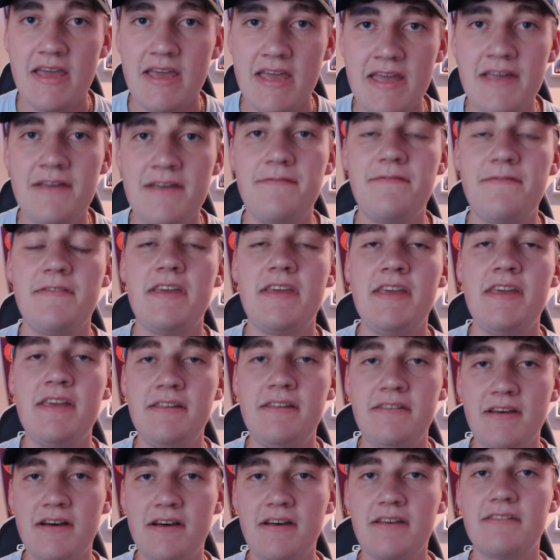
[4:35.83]
if he
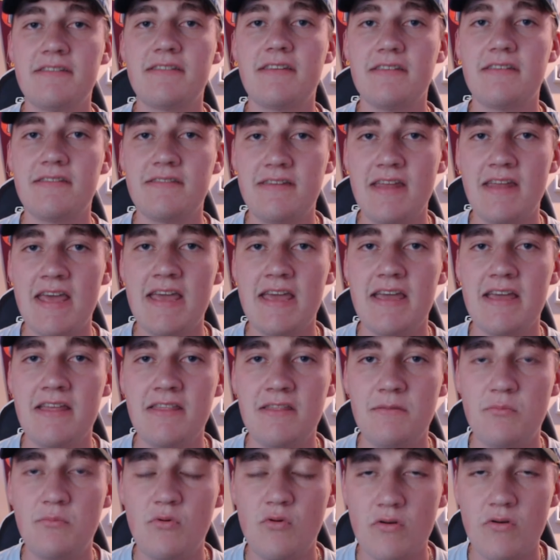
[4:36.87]
does stay in
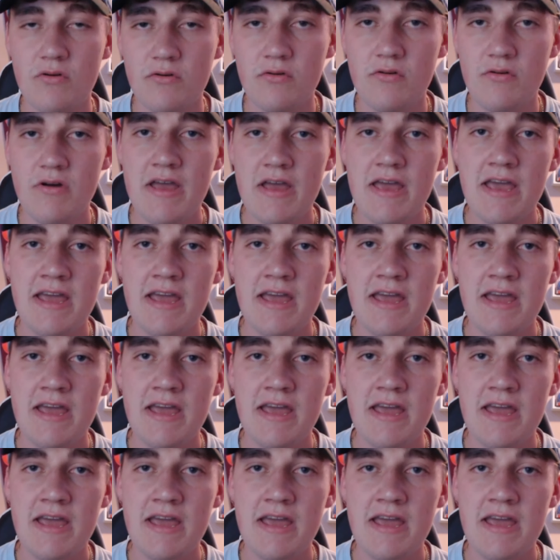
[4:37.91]
the portal